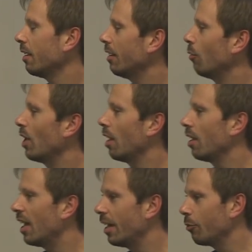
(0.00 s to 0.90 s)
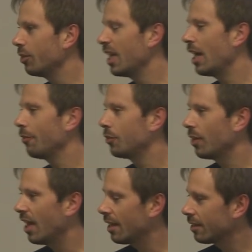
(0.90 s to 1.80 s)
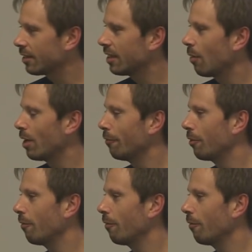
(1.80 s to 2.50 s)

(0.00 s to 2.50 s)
Well, I would have to ask someone from,